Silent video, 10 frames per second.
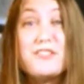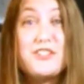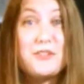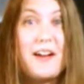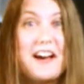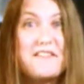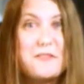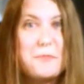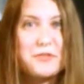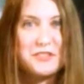do you have
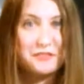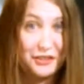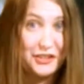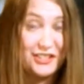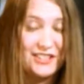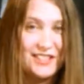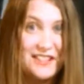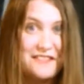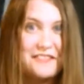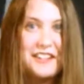the most versions
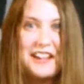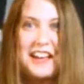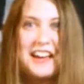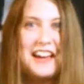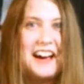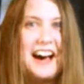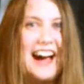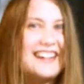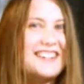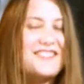of?
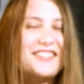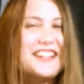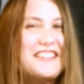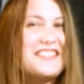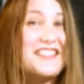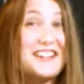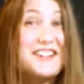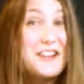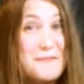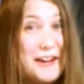I didn't really
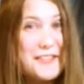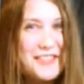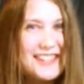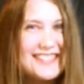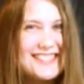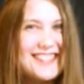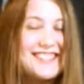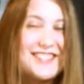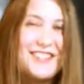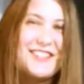think about this
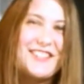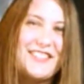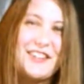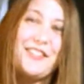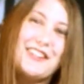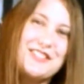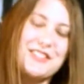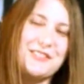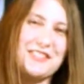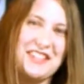until the
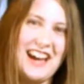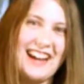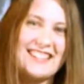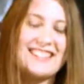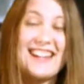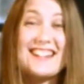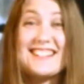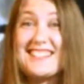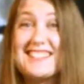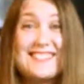question was asked, and
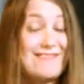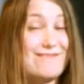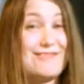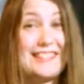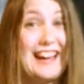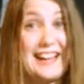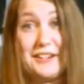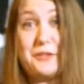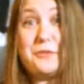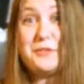it's kind
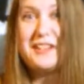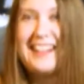of cool